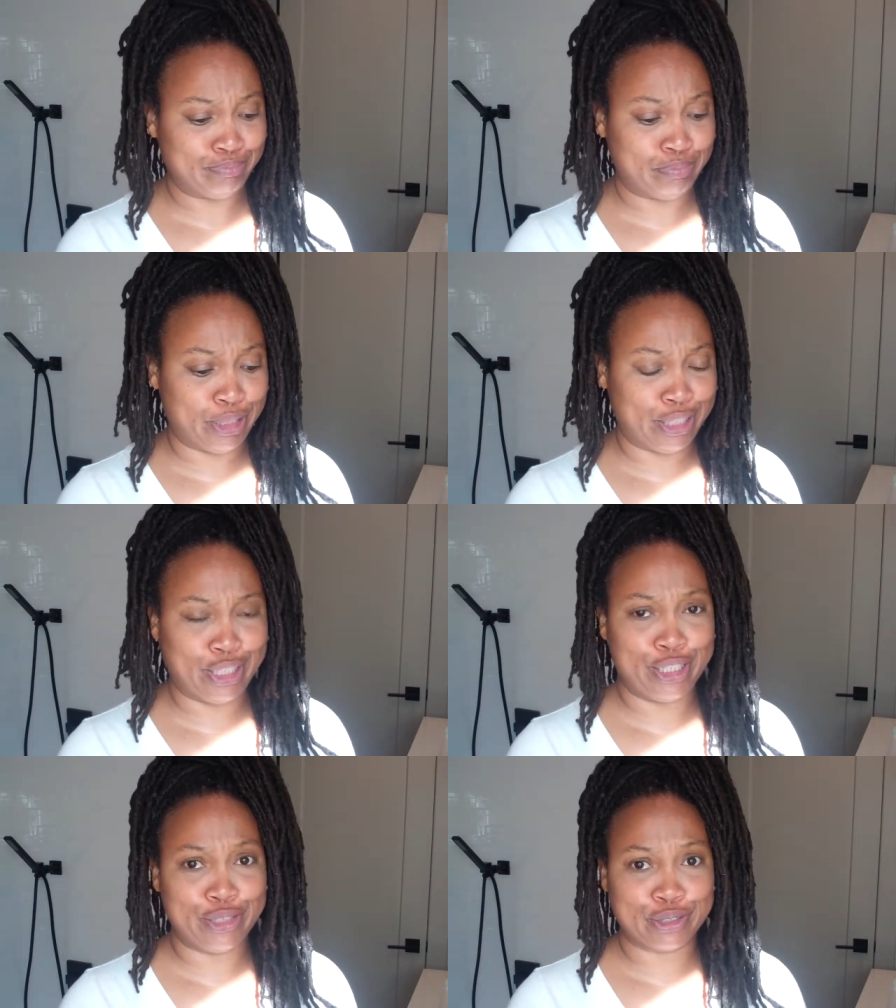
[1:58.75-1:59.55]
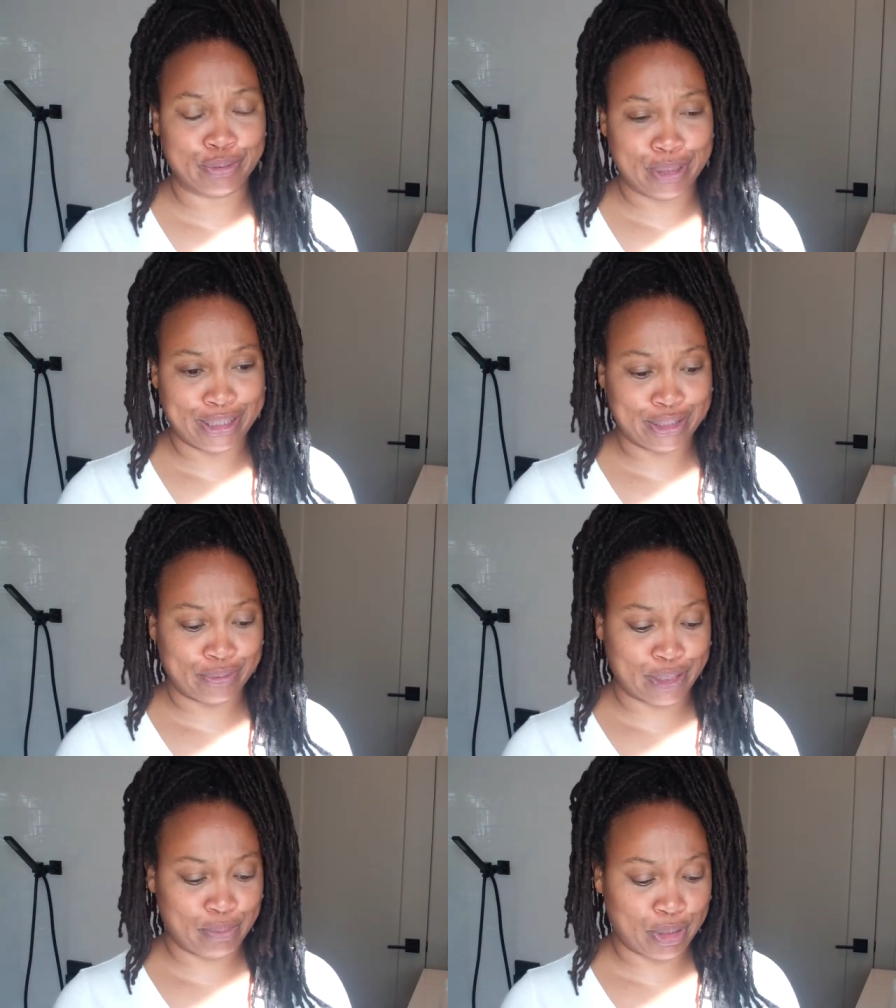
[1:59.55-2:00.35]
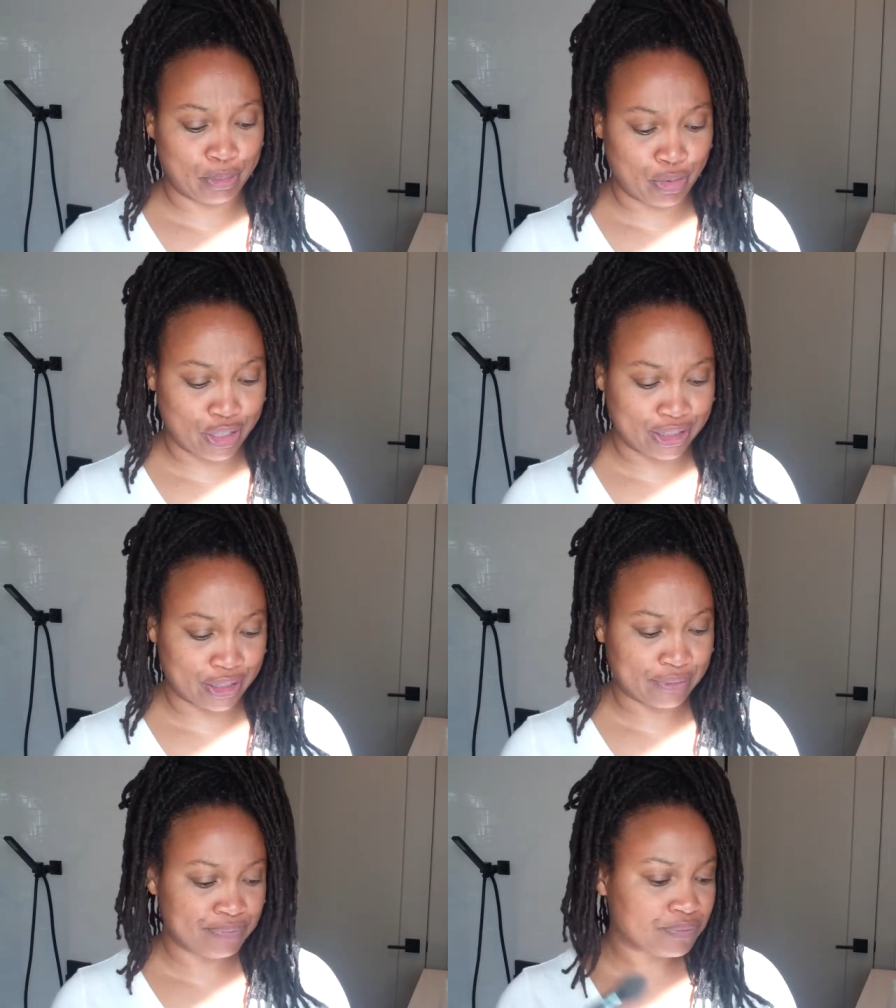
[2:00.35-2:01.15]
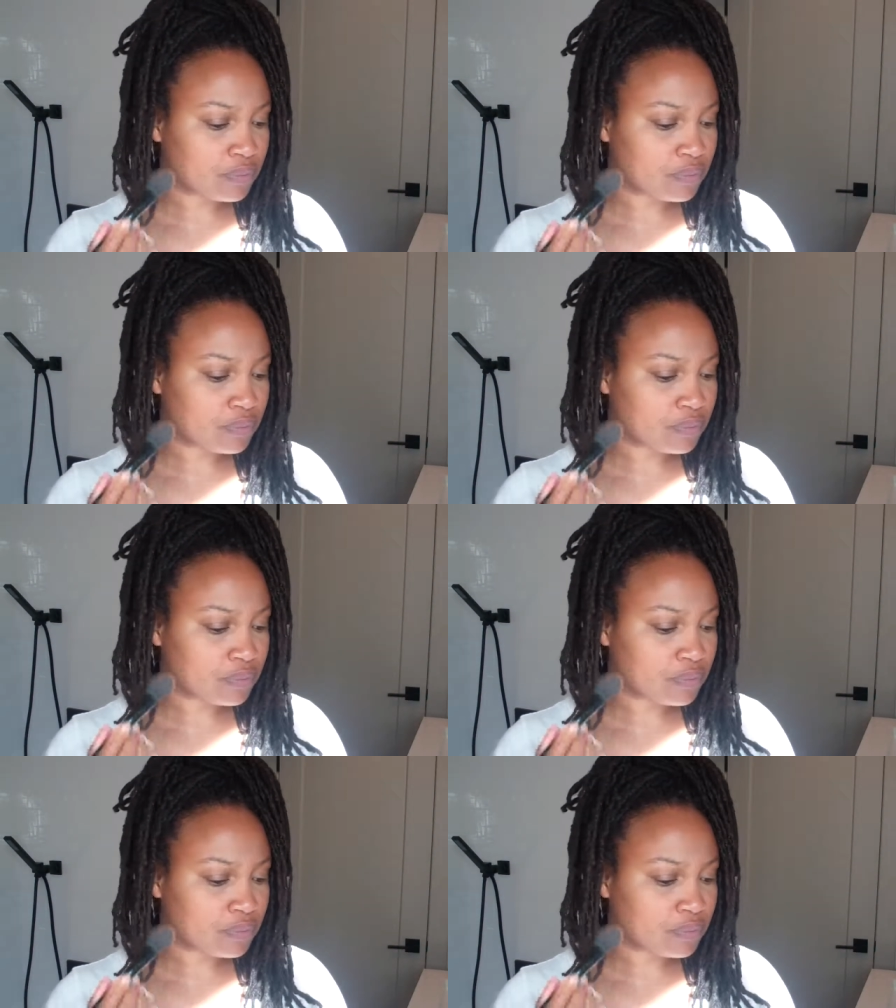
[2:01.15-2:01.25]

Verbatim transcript: put it in the usual places where you put a bronzer.